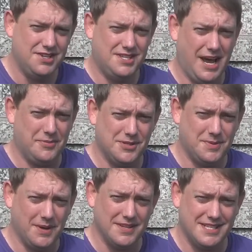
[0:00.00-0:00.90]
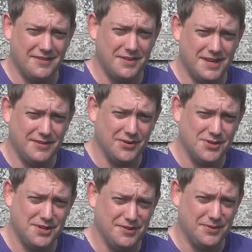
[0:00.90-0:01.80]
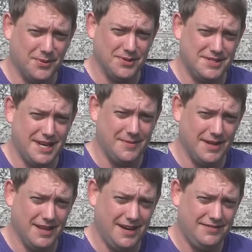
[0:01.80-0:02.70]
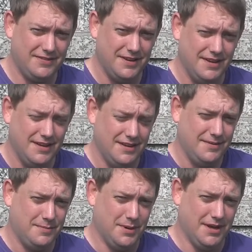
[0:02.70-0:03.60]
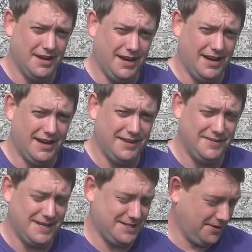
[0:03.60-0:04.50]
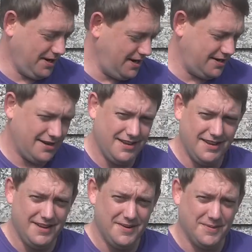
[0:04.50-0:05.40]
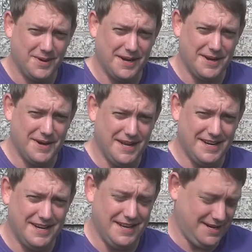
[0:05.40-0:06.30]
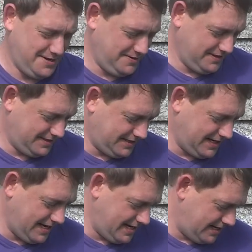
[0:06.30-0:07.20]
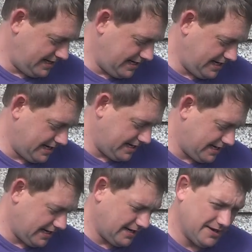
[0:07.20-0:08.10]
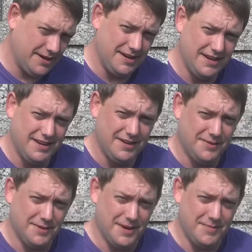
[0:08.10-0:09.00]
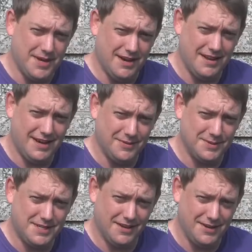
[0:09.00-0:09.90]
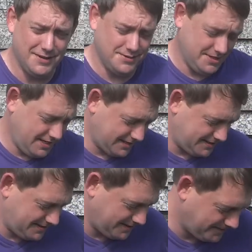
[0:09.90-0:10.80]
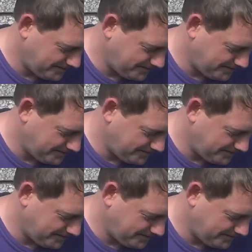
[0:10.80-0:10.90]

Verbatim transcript: just happens to be on the seventh anniversary of the worst day of my life, but uh, that's all right. We're gonna go ahead and, and do this today, and uh, when I'm done, I will tell you who's next. So.